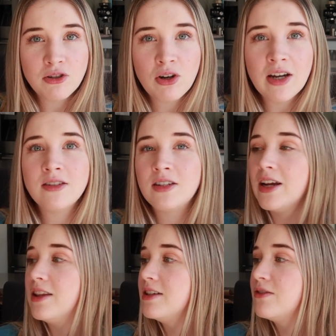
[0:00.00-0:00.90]
stress to
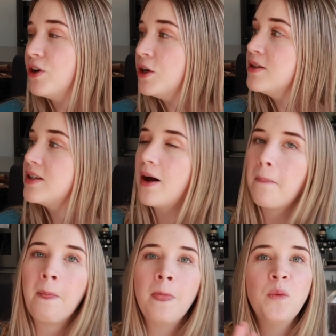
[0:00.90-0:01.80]
get these photos
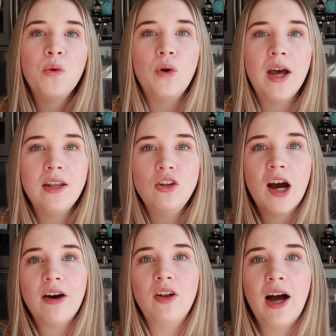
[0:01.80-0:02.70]
done when you
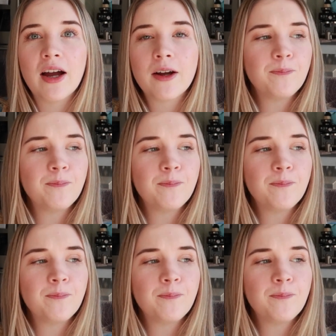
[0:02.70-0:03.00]
have like,